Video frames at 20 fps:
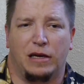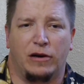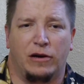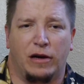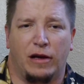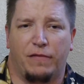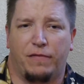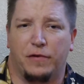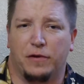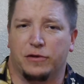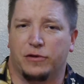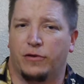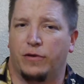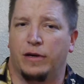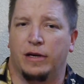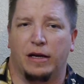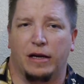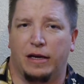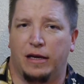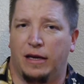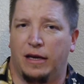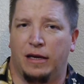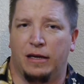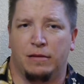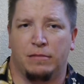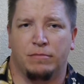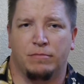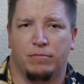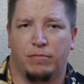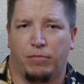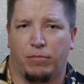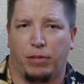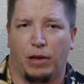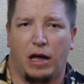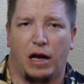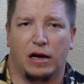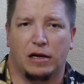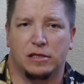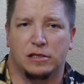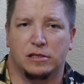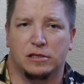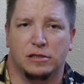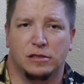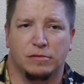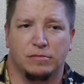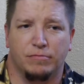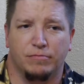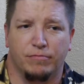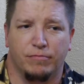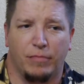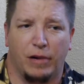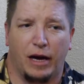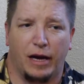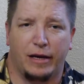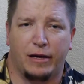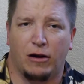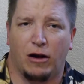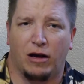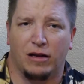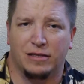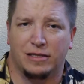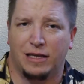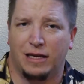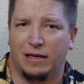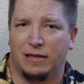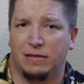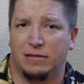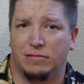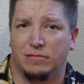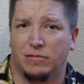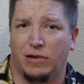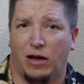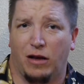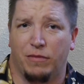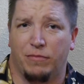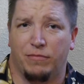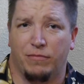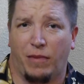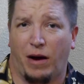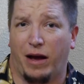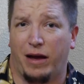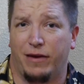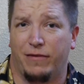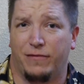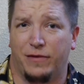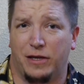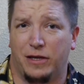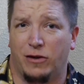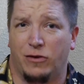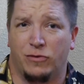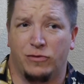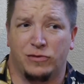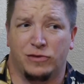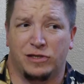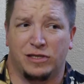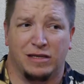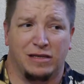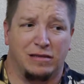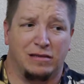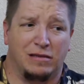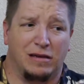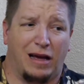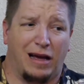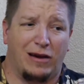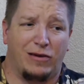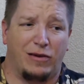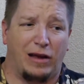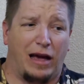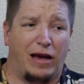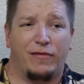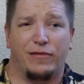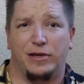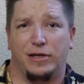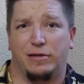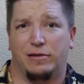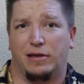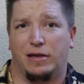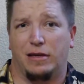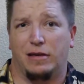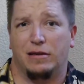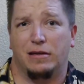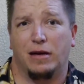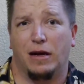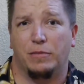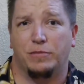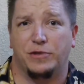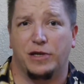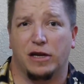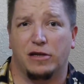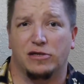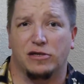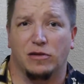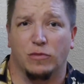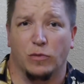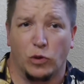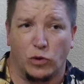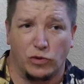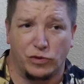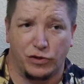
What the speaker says: internet filtering again blocks my content on my videos, and I don't have anything objectionable